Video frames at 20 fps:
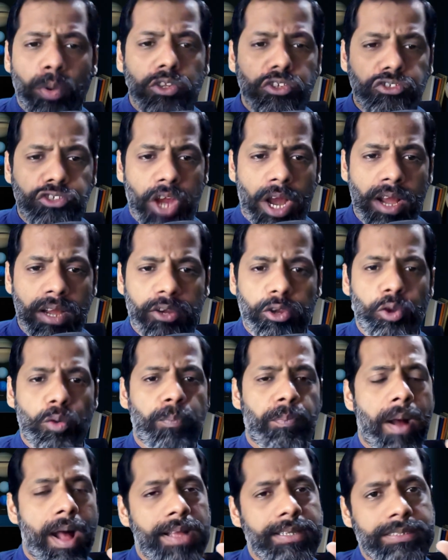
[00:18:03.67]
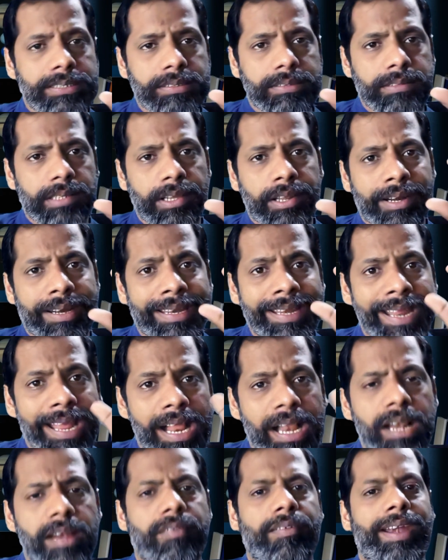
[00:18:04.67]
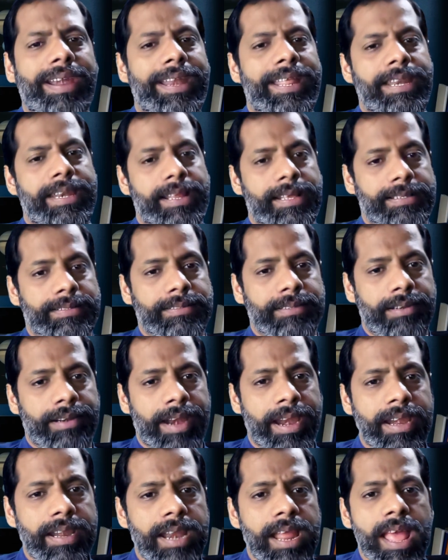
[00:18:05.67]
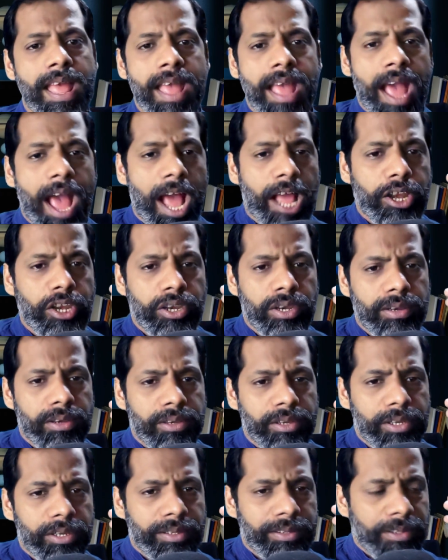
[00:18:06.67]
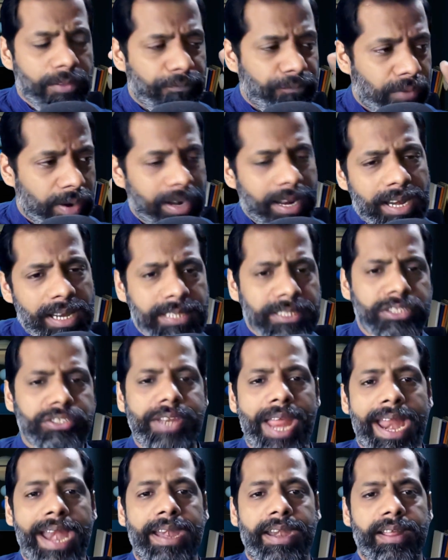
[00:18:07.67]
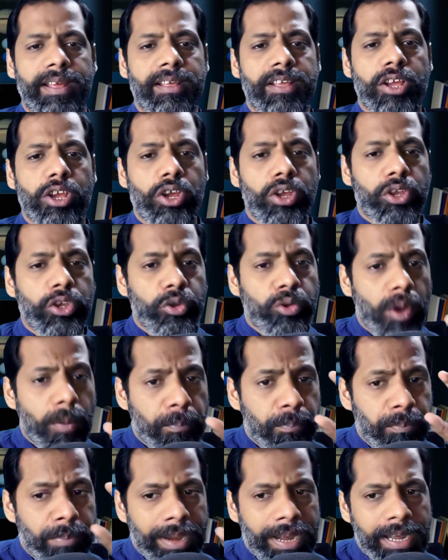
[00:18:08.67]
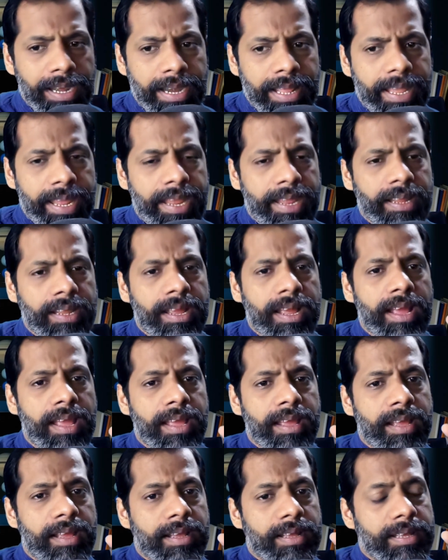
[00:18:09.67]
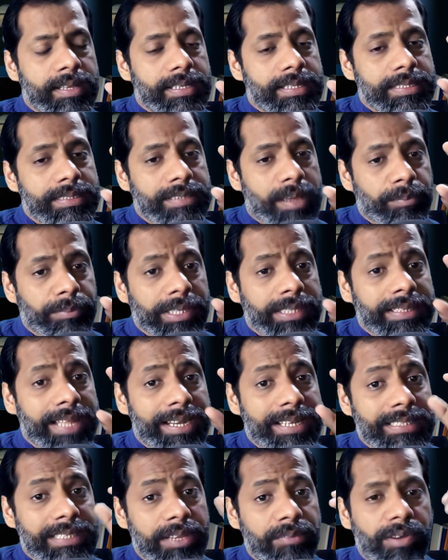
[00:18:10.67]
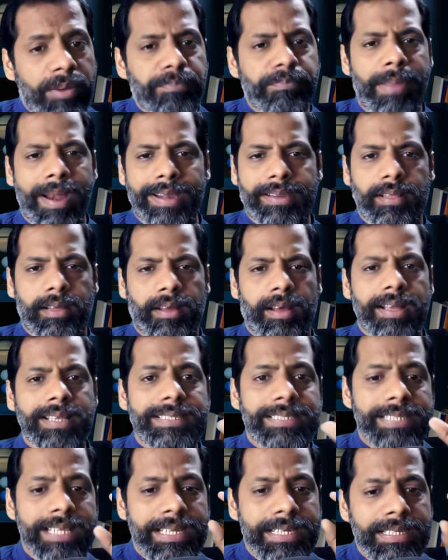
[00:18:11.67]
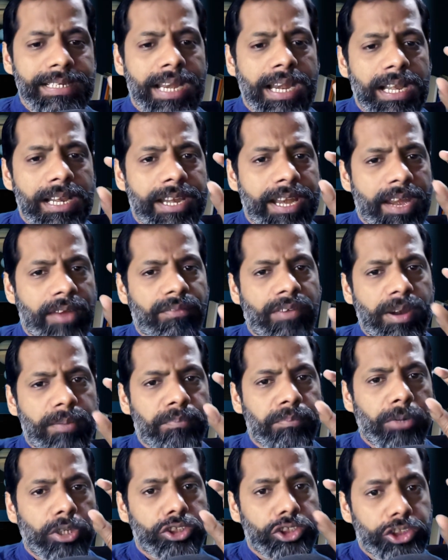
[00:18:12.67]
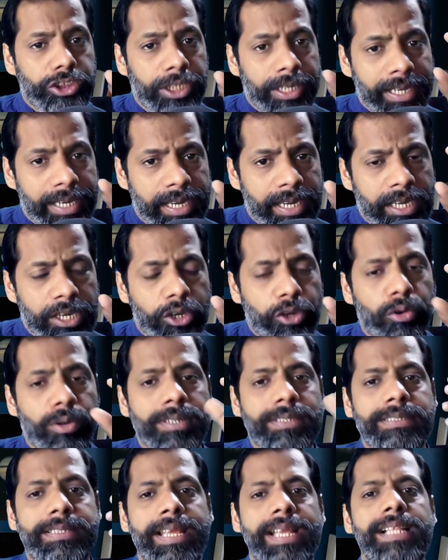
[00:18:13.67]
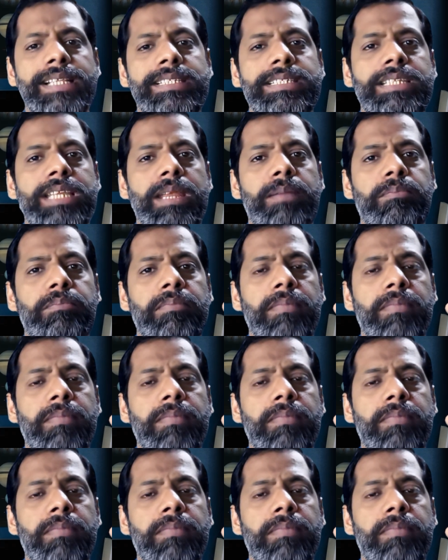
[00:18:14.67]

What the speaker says: junk, you pass real readiness, right? And the funnel is dead. You are building something that is even better, a signal-driven machine your sales team